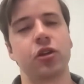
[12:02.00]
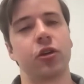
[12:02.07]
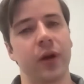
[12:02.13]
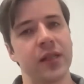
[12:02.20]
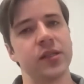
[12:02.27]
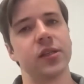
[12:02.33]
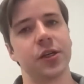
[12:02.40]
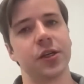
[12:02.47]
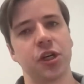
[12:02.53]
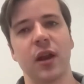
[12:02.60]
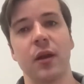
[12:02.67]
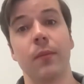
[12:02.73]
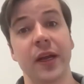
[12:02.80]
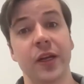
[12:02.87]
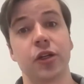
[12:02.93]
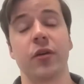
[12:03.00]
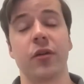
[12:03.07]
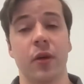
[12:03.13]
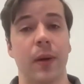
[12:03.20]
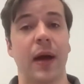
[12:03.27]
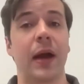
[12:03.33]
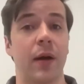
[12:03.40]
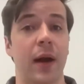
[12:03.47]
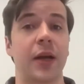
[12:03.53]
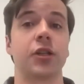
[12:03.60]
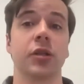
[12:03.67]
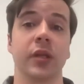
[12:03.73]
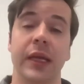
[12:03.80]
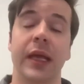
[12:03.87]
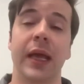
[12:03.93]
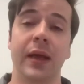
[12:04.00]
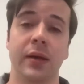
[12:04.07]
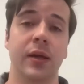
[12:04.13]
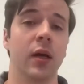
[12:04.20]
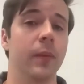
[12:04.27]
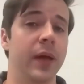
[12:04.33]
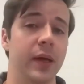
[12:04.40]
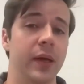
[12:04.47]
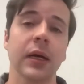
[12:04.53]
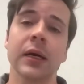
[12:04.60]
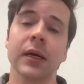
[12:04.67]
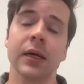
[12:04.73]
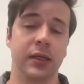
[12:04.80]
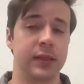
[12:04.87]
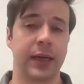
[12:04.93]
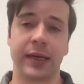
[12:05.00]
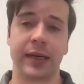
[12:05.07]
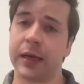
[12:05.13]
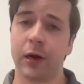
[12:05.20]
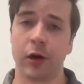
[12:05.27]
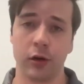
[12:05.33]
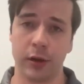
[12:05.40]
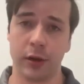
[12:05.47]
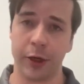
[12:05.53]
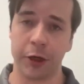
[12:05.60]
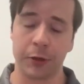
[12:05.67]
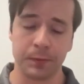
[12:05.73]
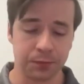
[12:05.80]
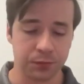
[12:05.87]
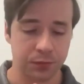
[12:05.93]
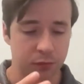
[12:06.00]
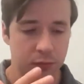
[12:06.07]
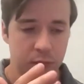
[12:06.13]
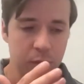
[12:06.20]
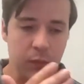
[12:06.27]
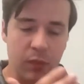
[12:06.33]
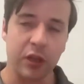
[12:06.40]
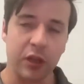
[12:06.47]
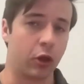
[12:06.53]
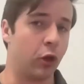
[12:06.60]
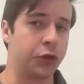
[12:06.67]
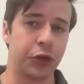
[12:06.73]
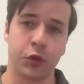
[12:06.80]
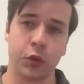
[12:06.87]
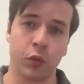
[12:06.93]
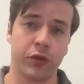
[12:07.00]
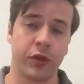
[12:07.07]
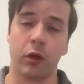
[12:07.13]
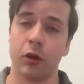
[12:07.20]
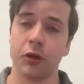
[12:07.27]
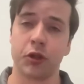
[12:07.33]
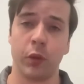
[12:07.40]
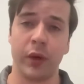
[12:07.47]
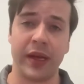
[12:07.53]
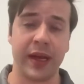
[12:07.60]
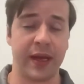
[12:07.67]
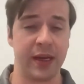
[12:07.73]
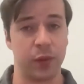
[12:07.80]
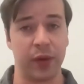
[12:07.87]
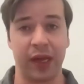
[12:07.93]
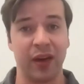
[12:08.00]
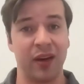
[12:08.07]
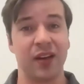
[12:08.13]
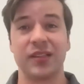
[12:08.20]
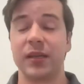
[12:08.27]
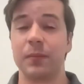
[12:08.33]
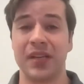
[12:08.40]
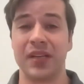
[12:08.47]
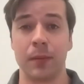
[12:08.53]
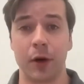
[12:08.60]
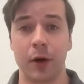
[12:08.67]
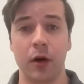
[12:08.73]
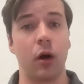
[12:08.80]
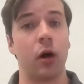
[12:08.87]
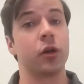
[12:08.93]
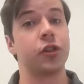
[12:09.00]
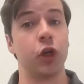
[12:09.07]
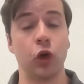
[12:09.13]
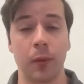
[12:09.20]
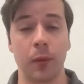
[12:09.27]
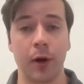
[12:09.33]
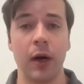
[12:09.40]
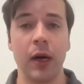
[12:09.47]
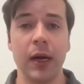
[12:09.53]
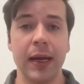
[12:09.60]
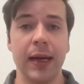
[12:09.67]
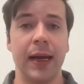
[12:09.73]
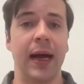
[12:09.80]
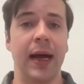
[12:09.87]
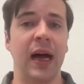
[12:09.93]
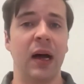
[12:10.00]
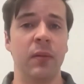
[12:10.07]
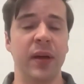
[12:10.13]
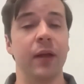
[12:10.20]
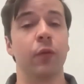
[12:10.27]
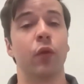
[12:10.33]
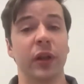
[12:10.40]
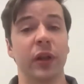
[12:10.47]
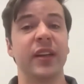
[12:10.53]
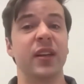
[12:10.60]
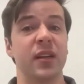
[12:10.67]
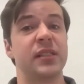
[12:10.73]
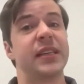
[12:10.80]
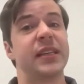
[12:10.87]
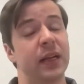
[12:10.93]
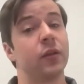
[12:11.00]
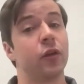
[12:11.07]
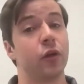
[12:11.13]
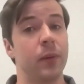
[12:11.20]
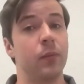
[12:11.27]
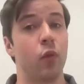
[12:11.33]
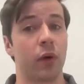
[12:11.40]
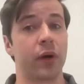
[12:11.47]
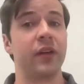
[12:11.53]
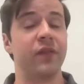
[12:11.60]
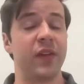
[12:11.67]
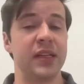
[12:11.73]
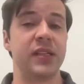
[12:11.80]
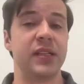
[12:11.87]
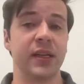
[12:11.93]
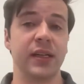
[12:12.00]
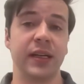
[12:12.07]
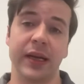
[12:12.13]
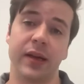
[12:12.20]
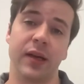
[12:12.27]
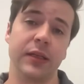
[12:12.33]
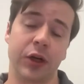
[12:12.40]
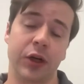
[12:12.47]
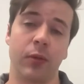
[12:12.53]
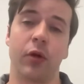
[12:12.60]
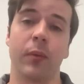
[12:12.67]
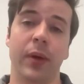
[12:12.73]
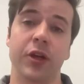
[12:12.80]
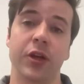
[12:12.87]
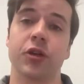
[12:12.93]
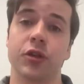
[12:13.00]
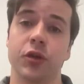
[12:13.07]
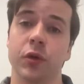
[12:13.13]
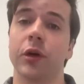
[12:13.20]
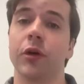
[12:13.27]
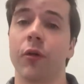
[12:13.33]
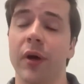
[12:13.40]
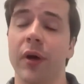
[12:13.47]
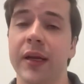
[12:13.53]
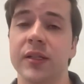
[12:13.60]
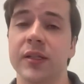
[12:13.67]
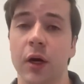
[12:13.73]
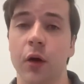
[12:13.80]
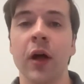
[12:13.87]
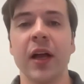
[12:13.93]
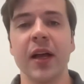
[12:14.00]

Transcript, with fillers: transition and make sure the buyer actually can come in because like i said earlier the closer the closer we get as we get into september october um, it really does take a little bit more convincing to get a terminal manager to agree. So